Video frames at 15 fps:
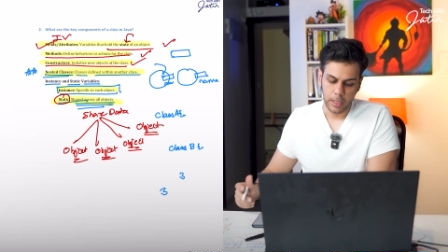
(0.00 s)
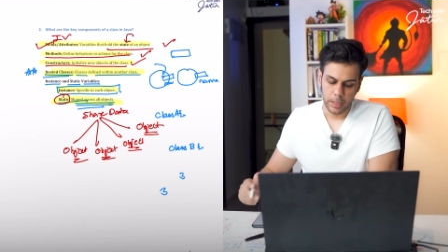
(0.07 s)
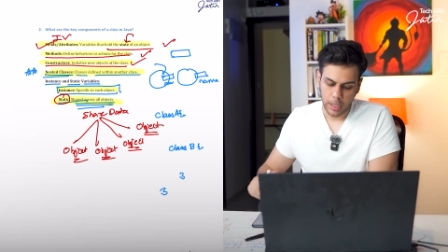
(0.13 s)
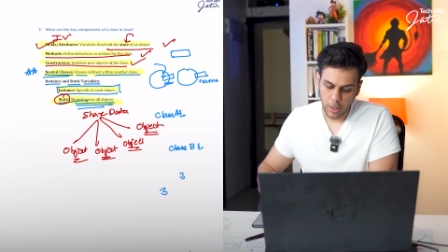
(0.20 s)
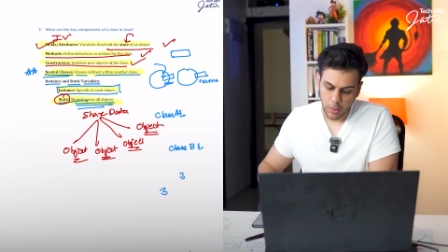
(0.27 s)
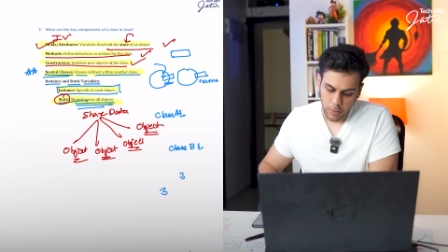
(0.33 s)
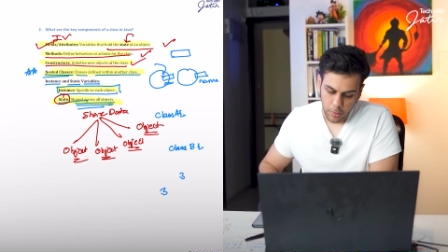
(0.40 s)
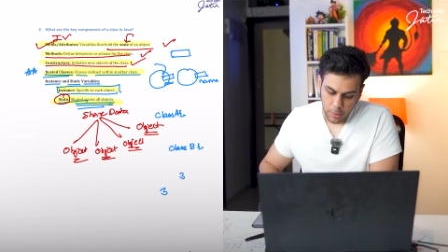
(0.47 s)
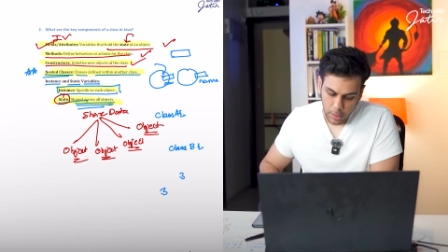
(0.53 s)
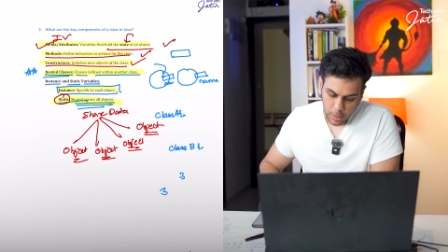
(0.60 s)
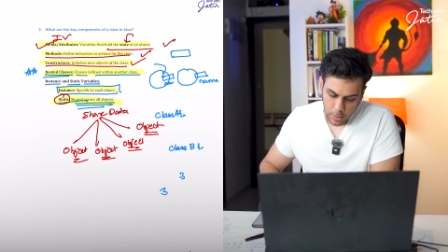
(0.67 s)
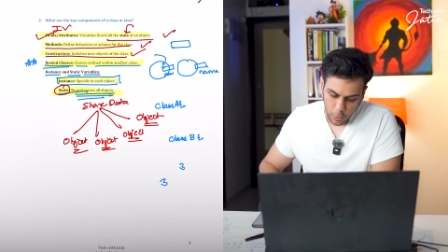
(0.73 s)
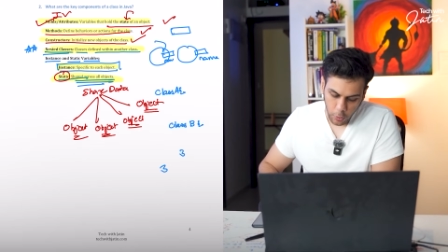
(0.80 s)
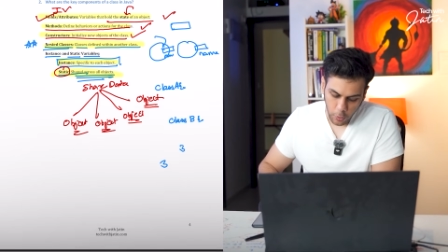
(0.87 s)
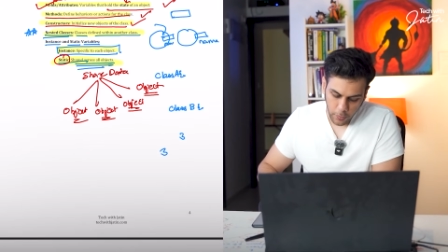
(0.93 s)
Now,
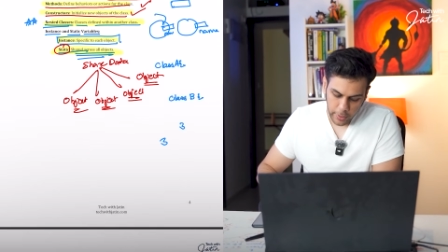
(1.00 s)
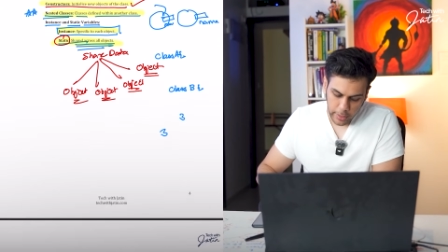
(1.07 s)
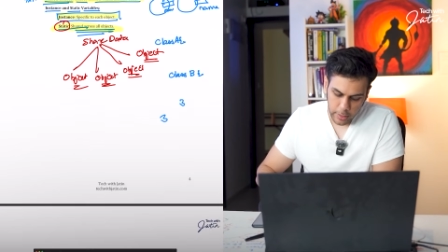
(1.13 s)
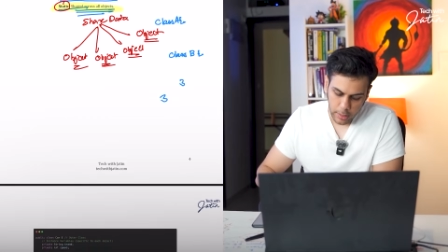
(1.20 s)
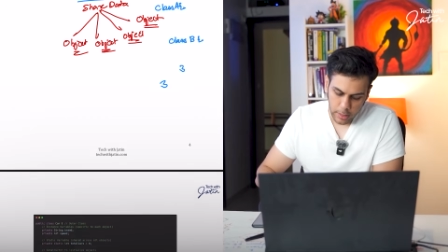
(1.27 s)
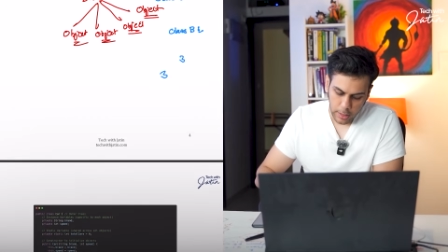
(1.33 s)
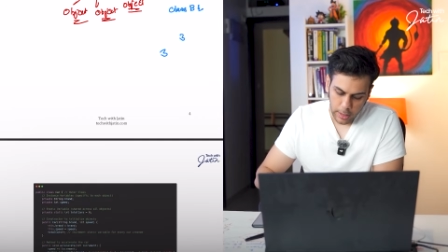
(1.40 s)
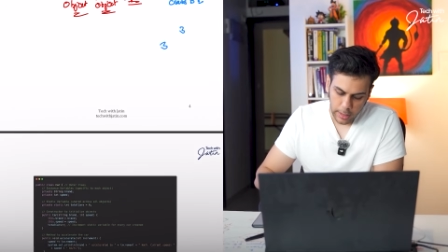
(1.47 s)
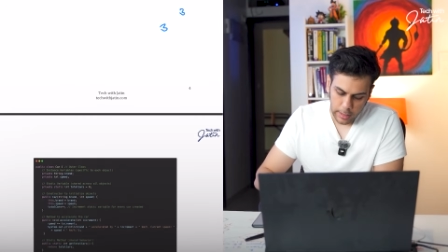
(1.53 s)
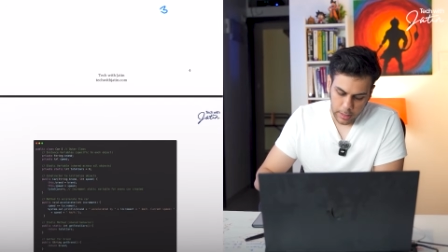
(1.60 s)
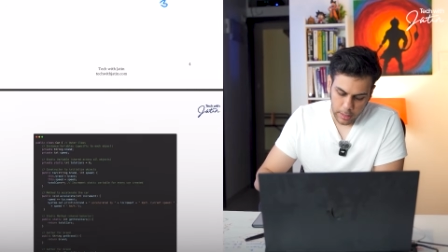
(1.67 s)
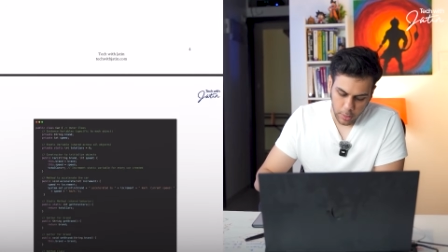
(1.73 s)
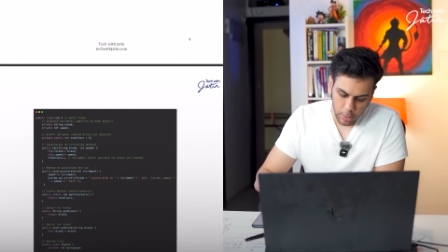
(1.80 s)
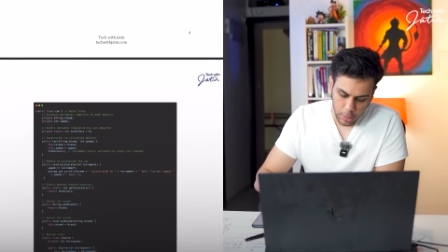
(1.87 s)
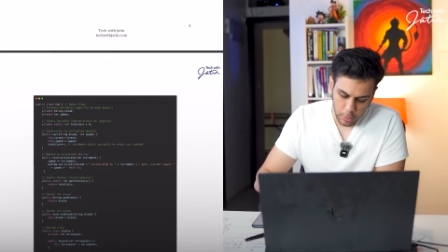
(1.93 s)
over here,
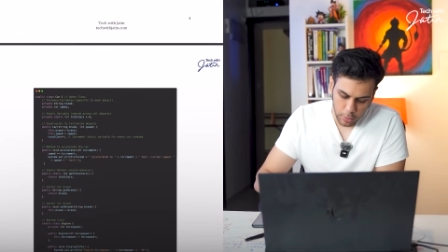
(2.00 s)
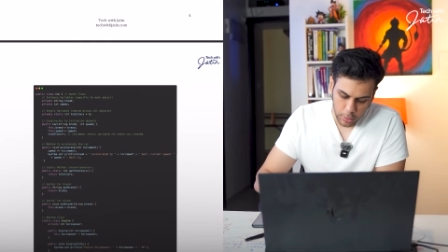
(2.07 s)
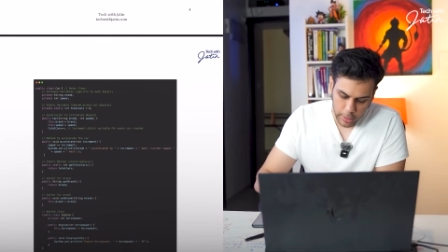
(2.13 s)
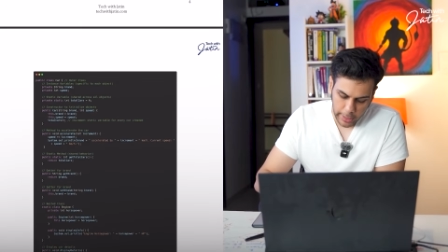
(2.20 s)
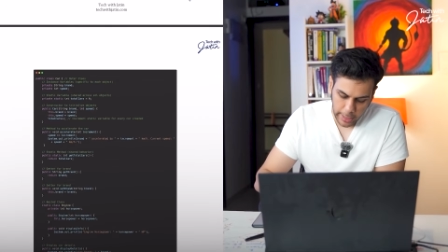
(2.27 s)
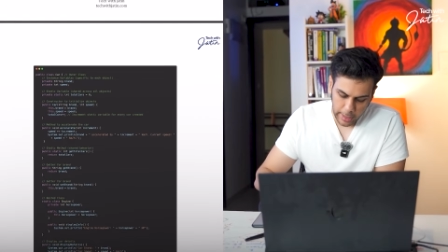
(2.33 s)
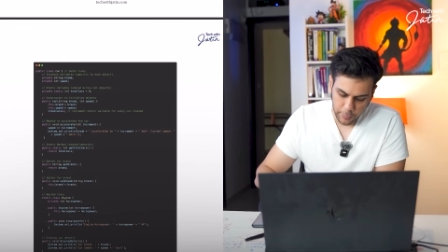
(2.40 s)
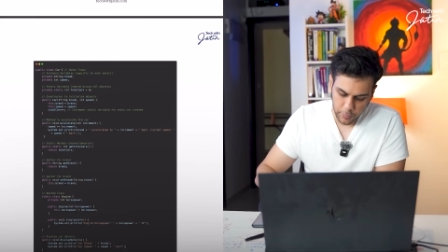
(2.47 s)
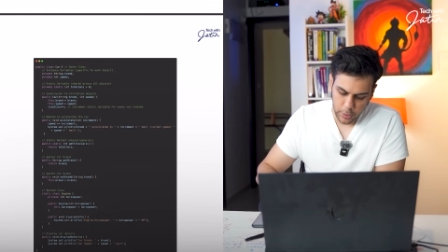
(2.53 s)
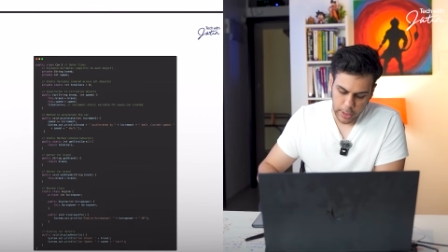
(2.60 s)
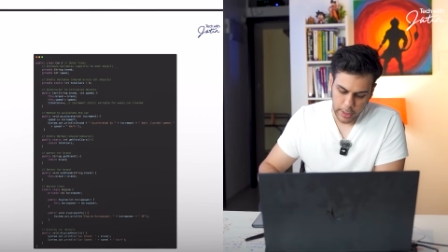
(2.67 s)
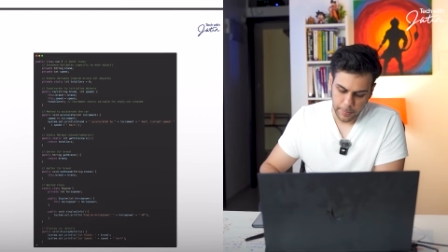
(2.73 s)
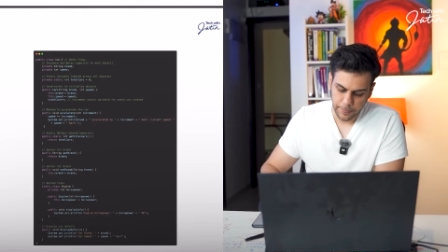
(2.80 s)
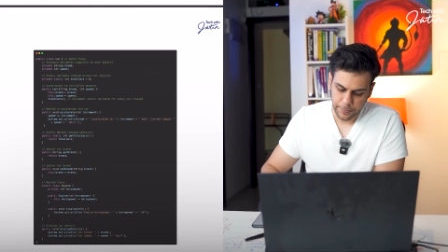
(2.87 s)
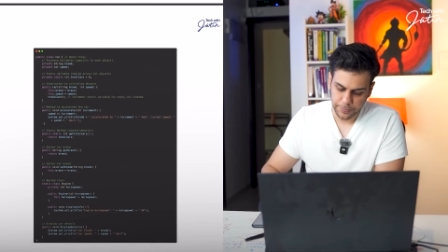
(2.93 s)
look
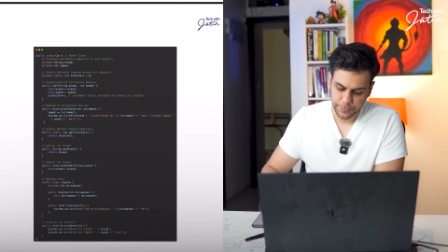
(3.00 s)
carefully.